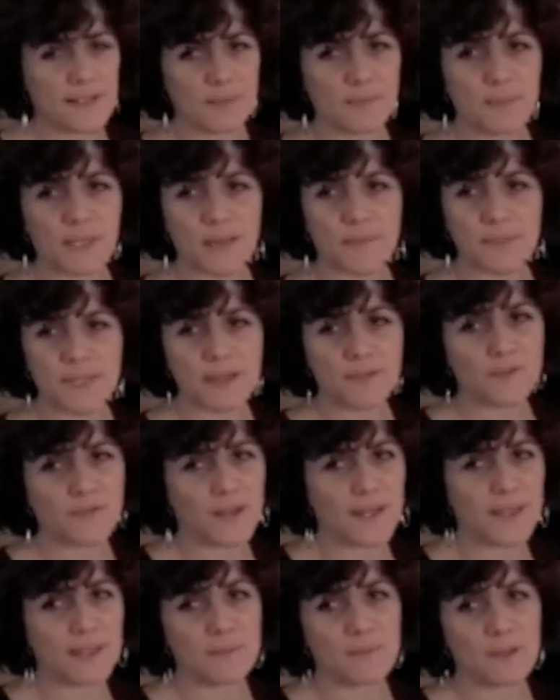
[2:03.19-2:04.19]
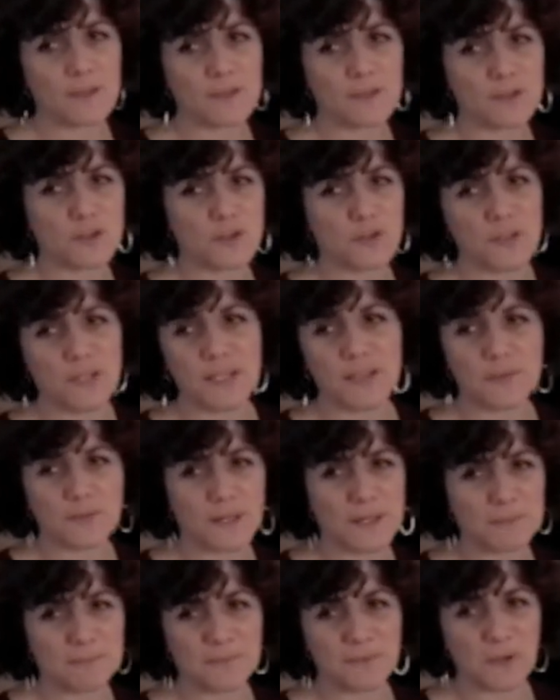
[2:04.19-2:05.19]
Sometimes I find them in the street
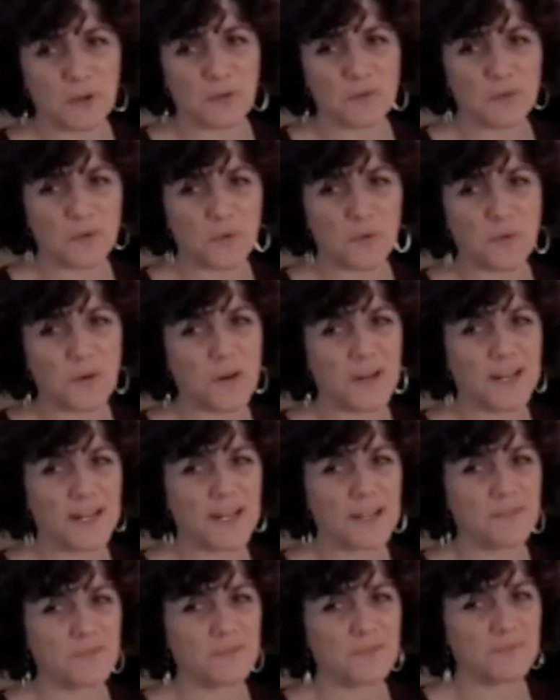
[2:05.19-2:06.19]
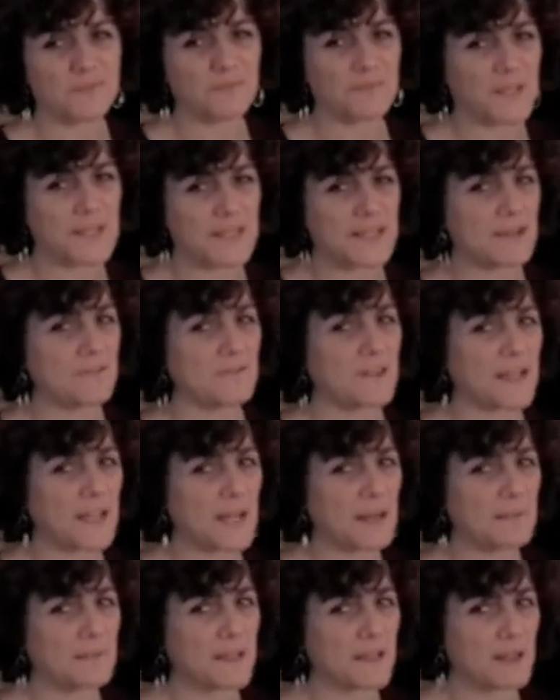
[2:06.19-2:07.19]
when I'm going for a walk and I pick something
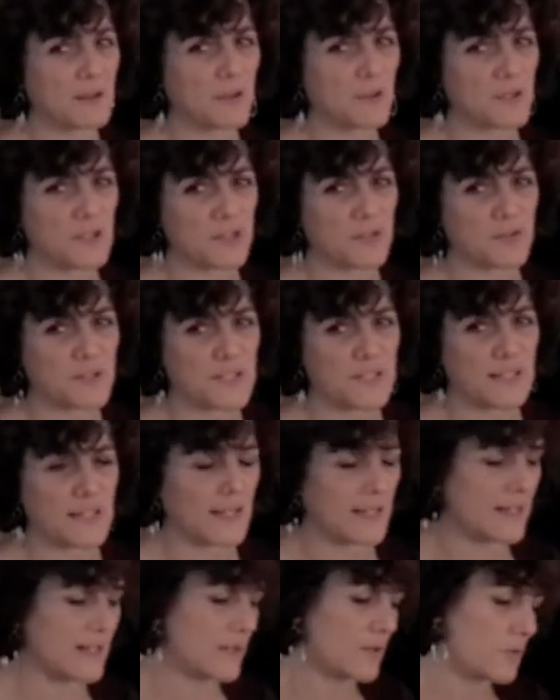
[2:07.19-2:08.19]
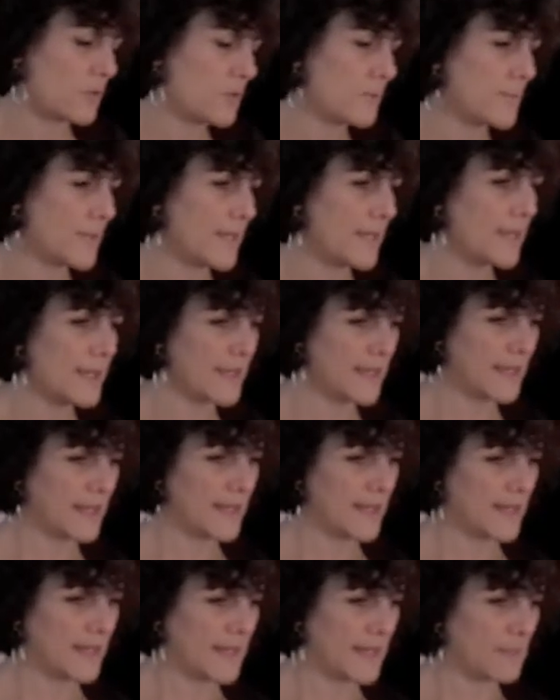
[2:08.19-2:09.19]
up that looks interesting, and it could be
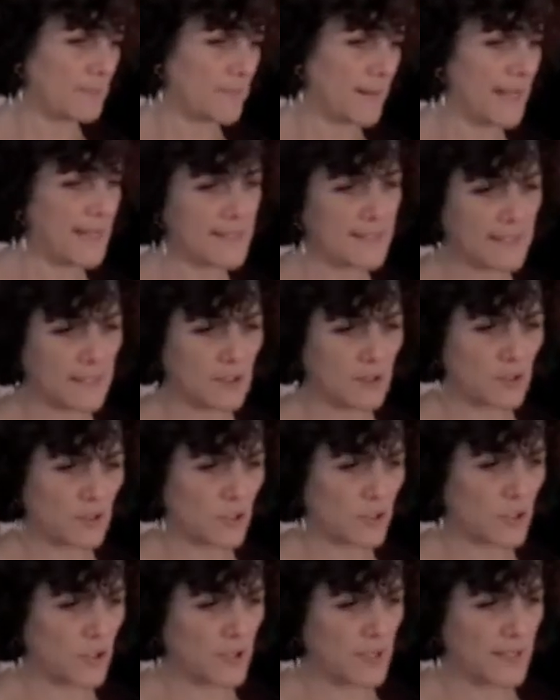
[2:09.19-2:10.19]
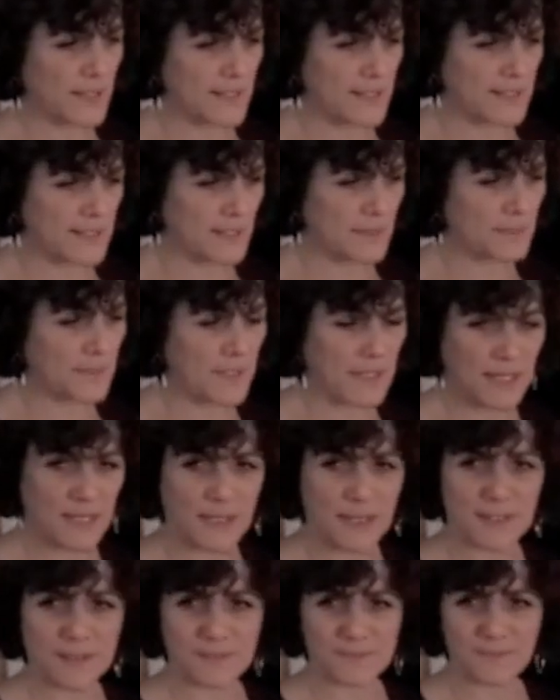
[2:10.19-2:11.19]
a plastic toy that some
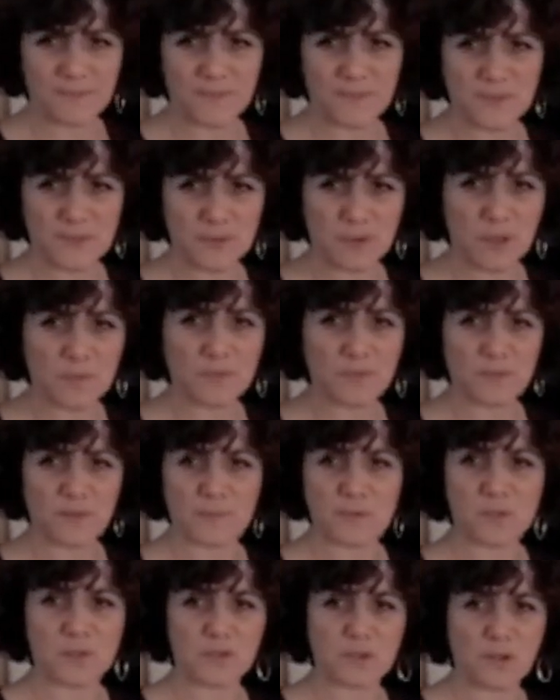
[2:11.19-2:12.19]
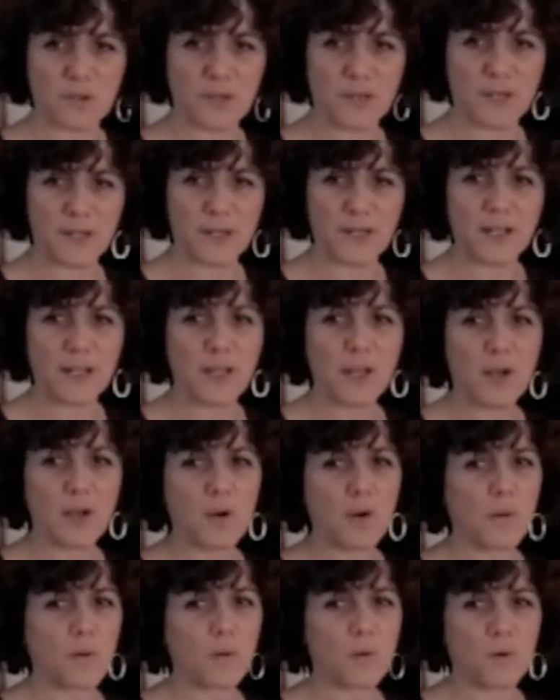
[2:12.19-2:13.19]
kid dropped from a stroller,
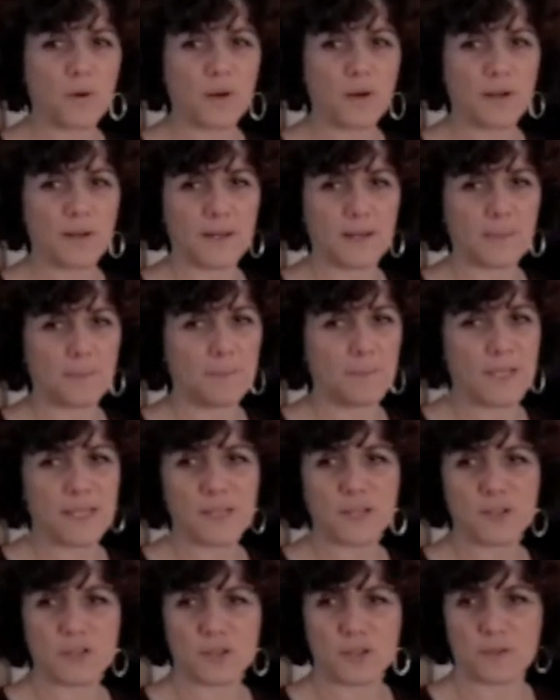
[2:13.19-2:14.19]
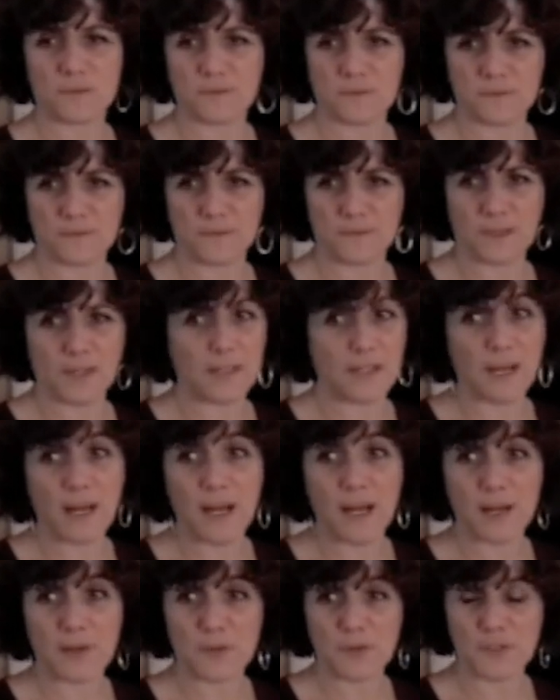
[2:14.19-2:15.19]
or a piece of a
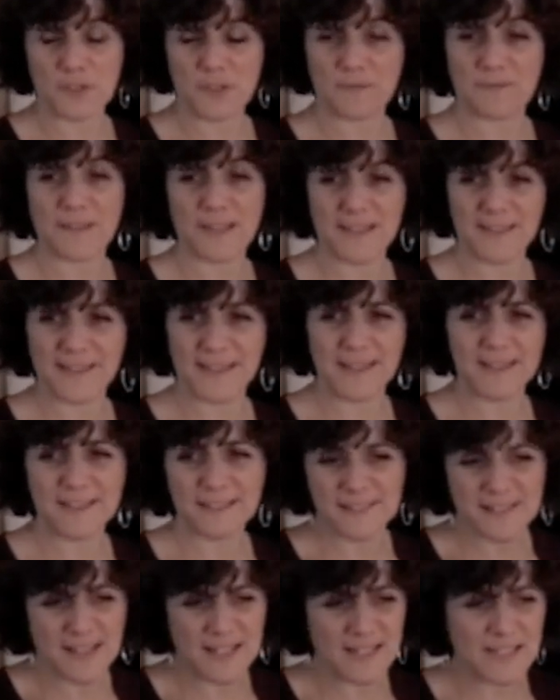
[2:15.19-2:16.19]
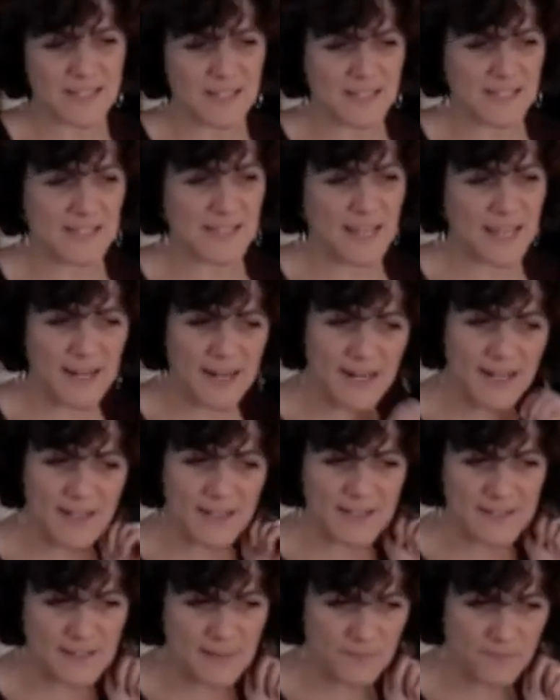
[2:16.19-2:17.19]
card or something that is just there, and